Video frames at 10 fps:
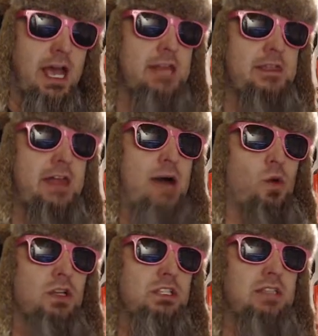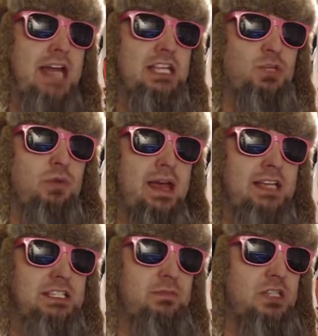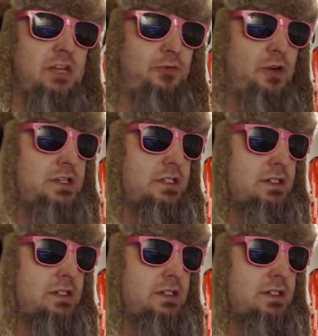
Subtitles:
and that is what makes them different.